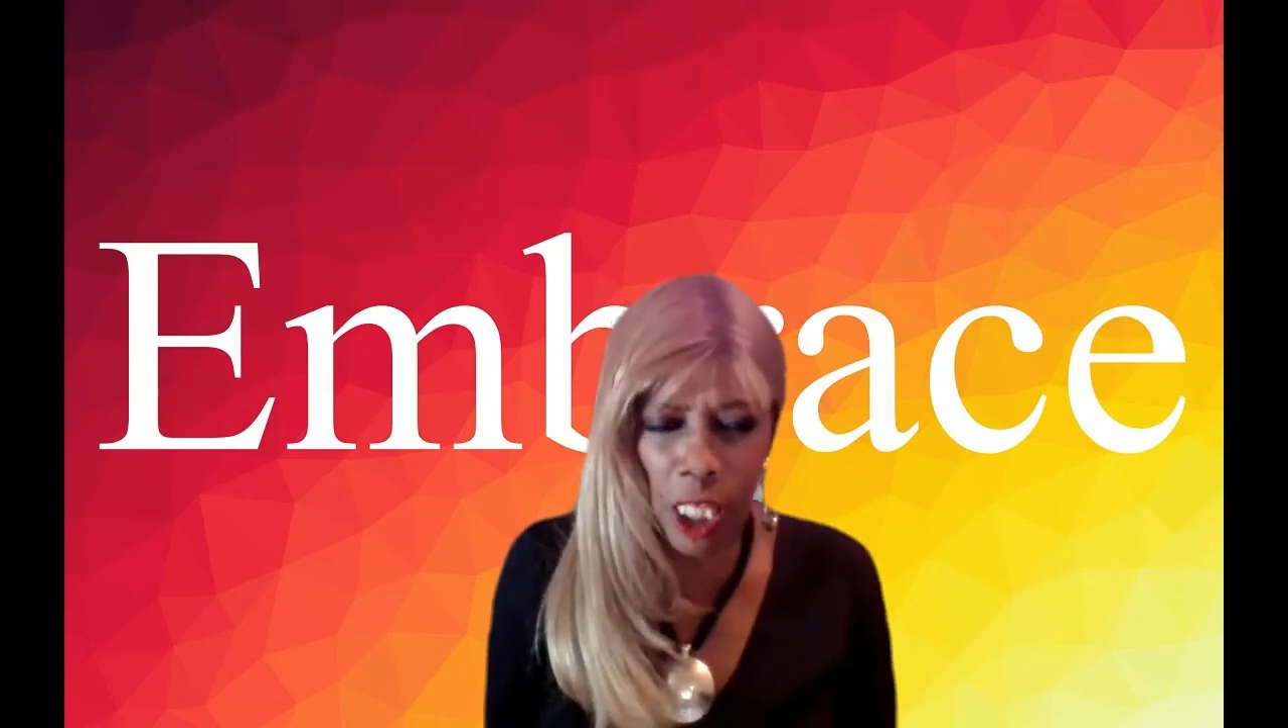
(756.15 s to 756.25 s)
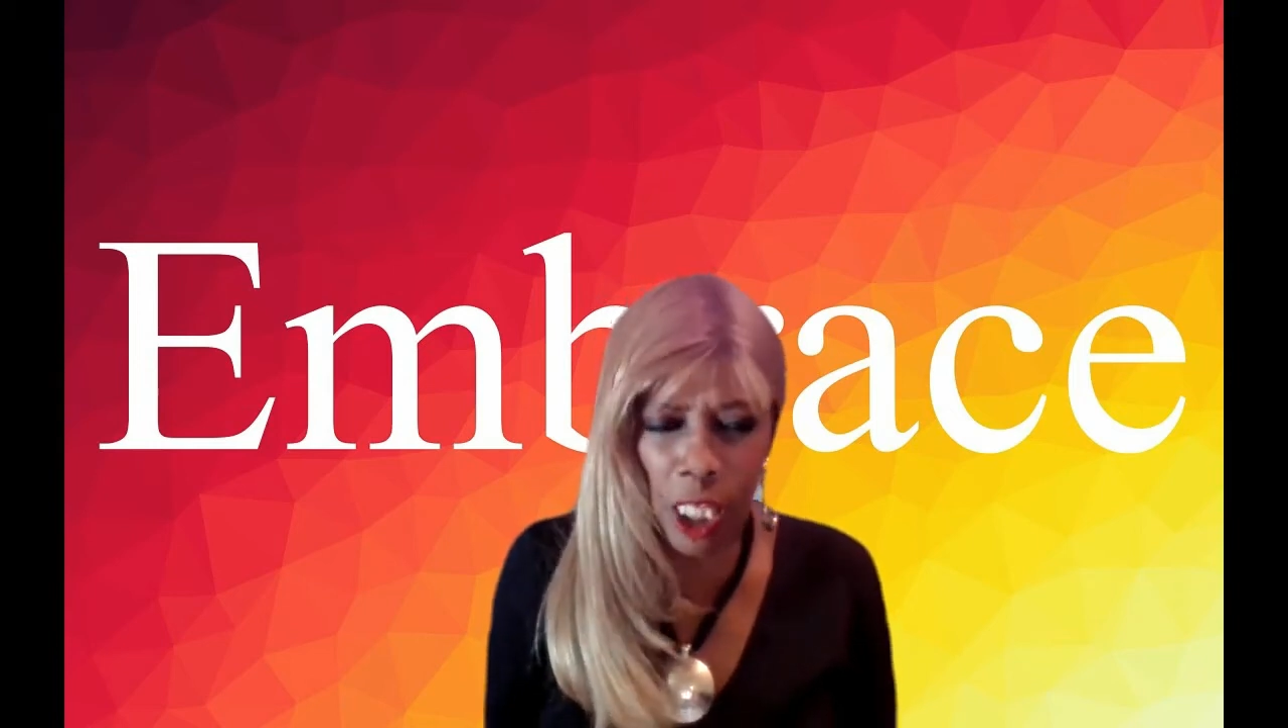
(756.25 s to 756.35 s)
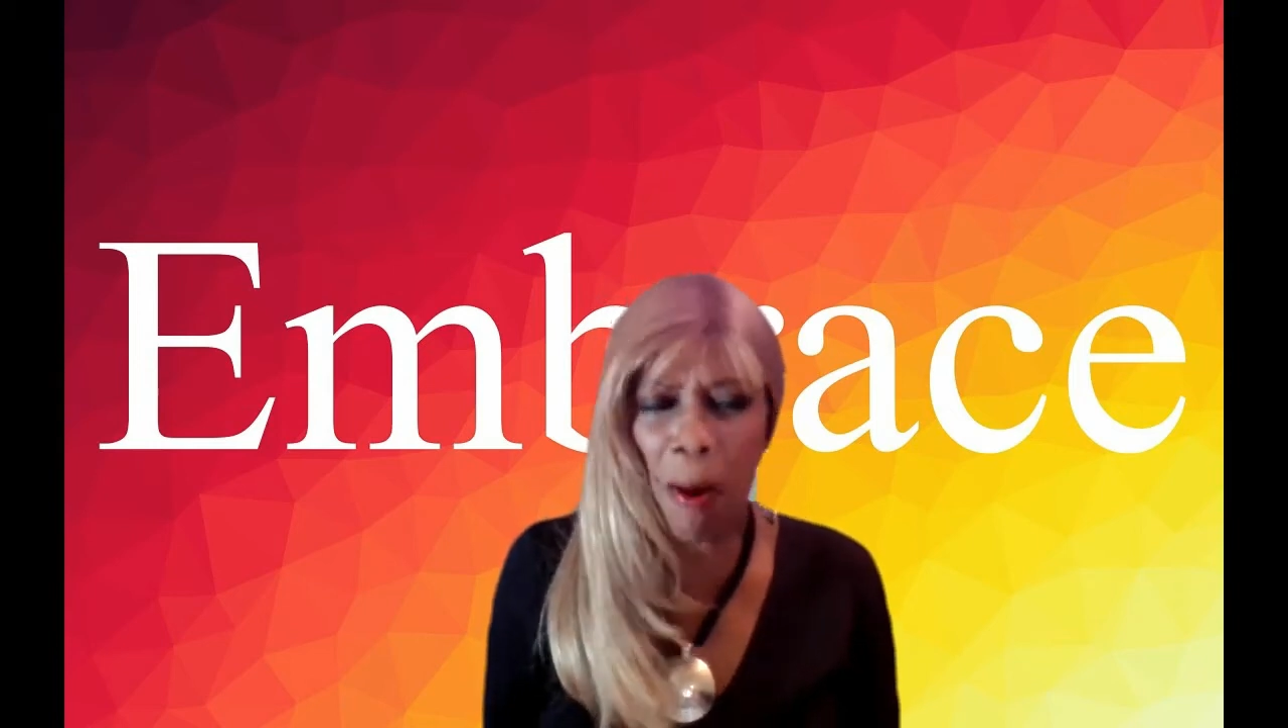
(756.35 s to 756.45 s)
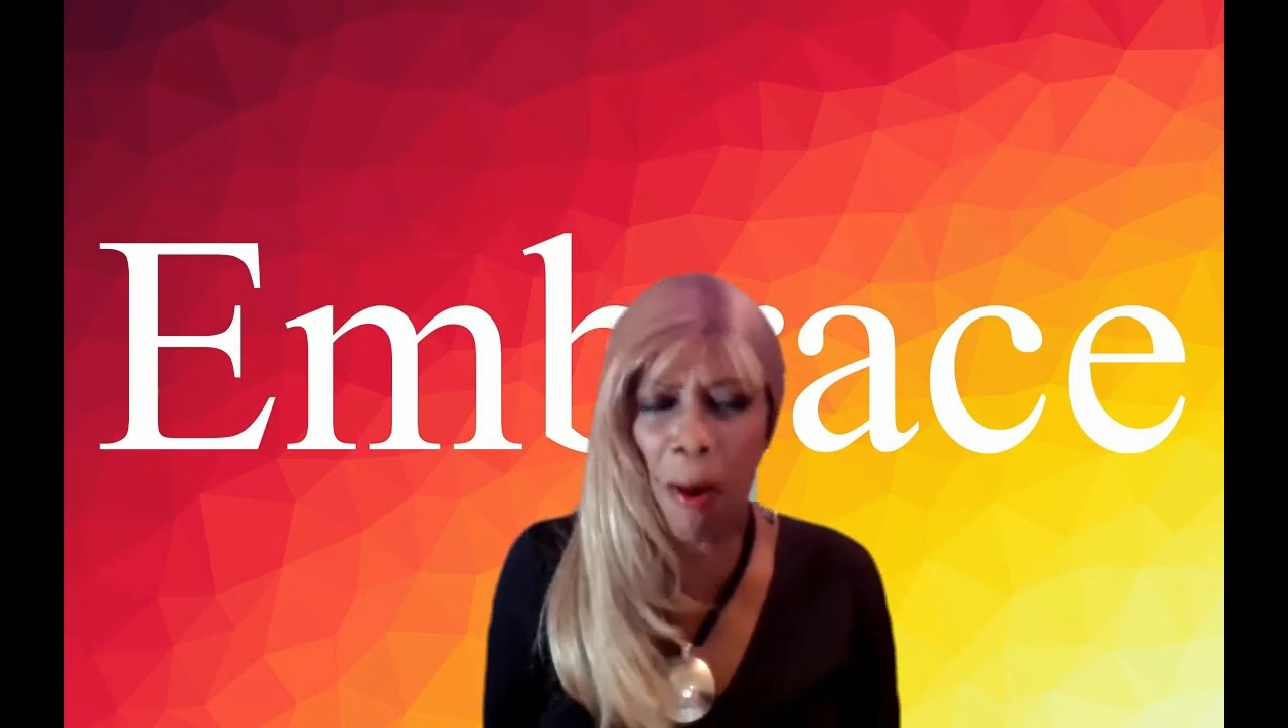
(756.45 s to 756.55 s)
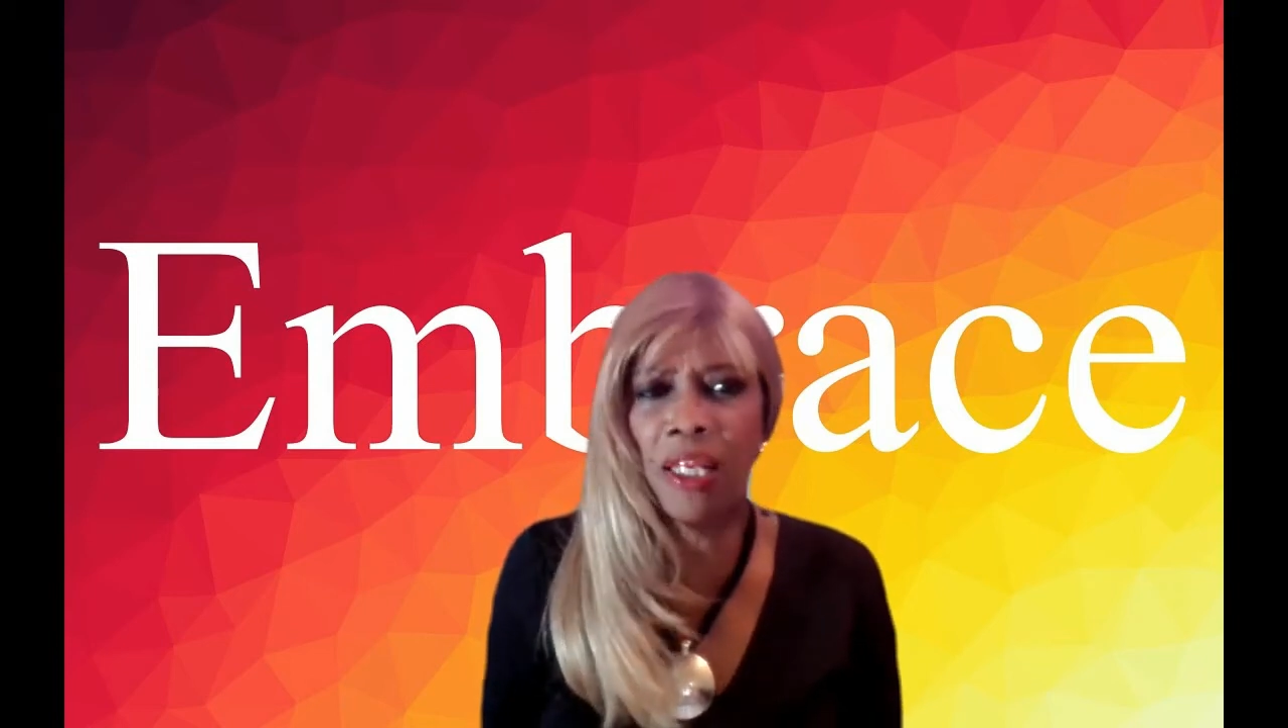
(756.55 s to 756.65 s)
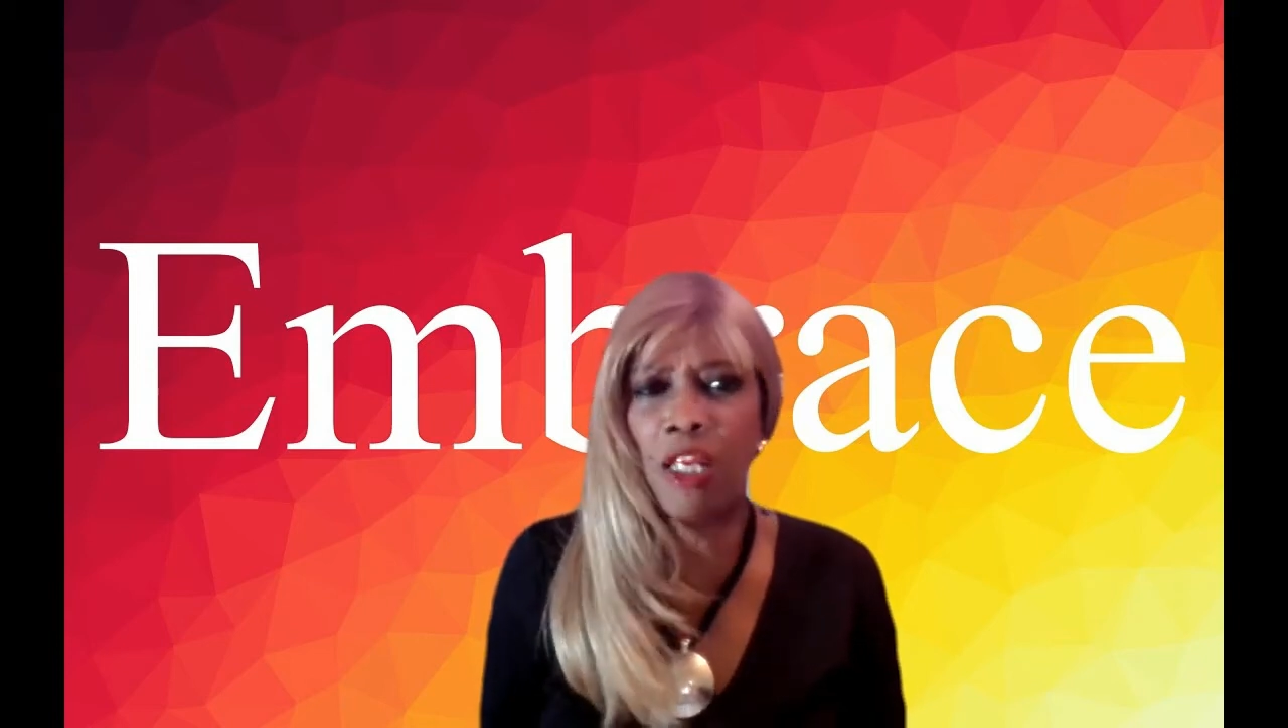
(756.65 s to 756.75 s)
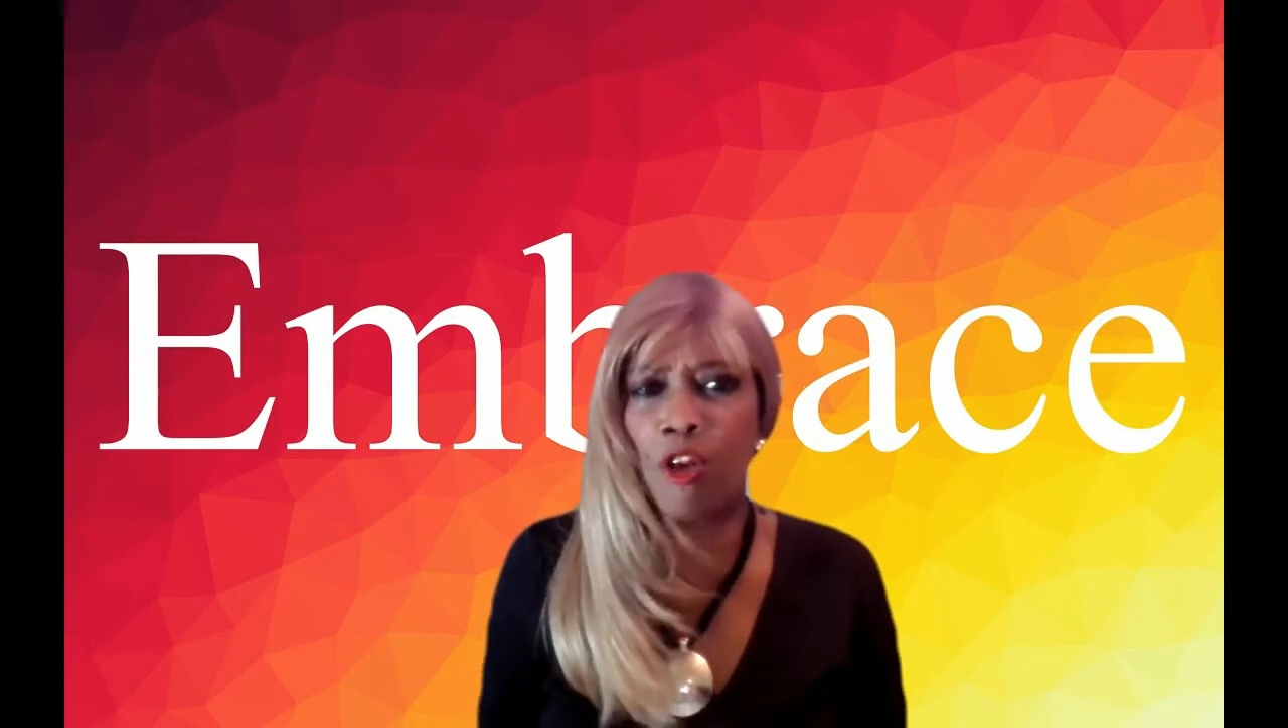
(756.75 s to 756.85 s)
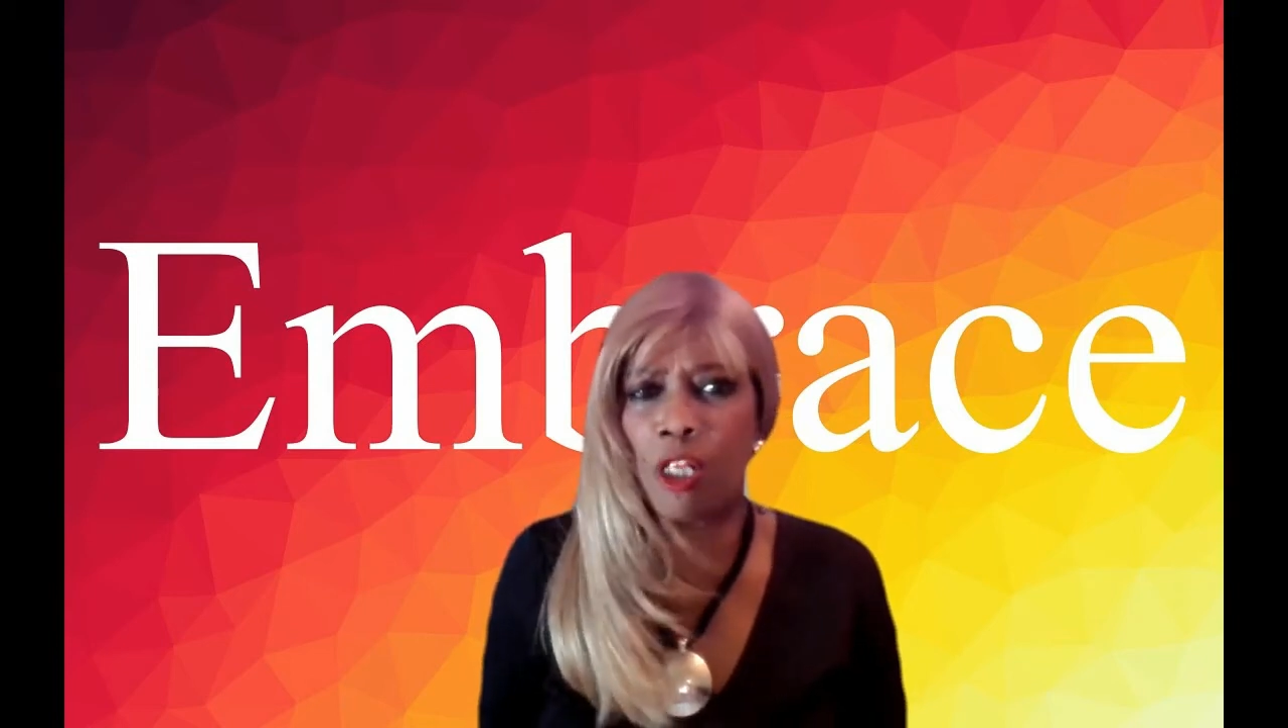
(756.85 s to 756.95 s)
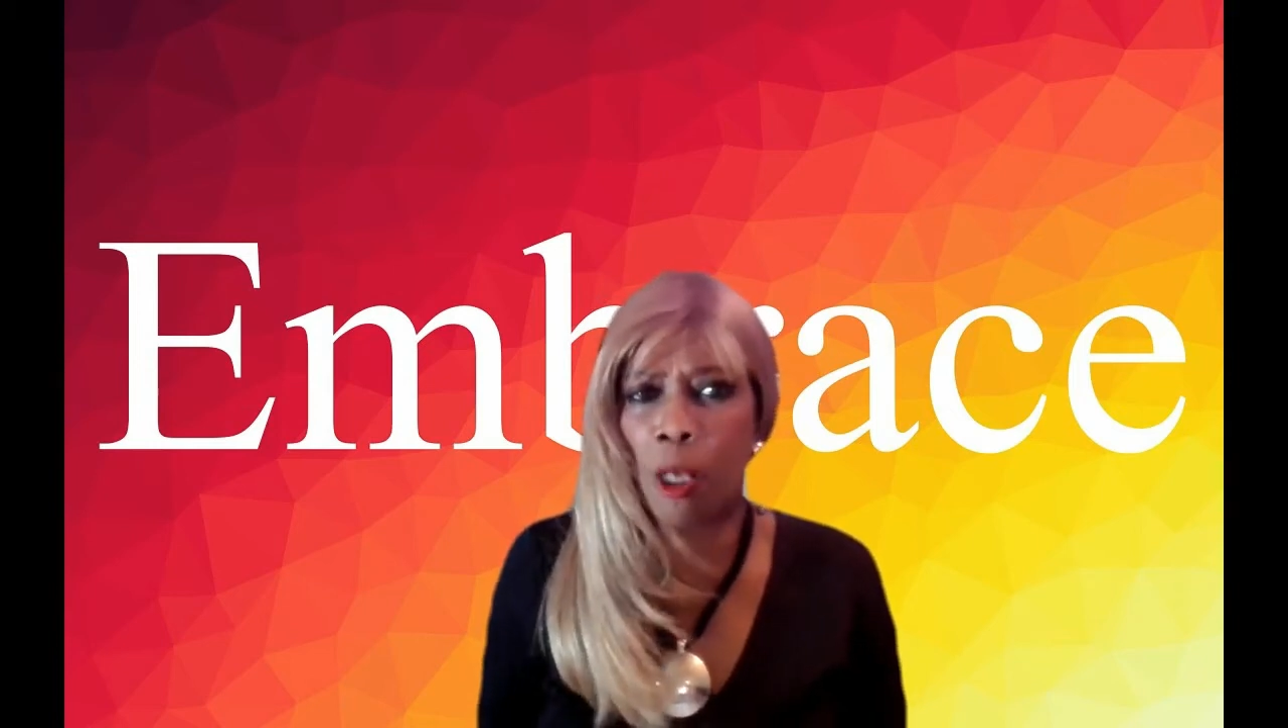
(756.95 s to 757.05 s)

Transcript: despondent,